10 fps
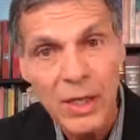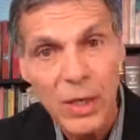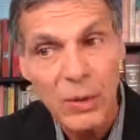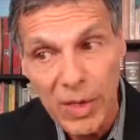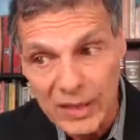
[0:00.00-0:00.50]

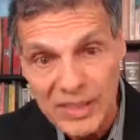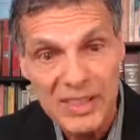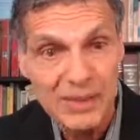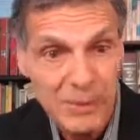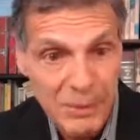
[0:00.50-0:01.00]
or
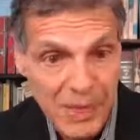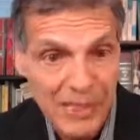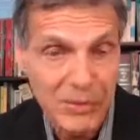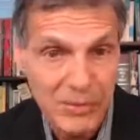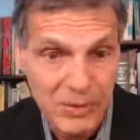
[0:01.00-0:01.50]
autism
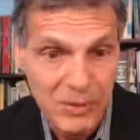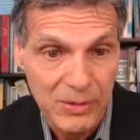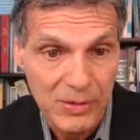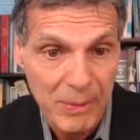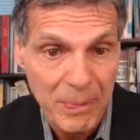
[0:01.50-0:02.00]
spectrum
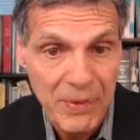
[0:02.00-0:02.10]
disorder.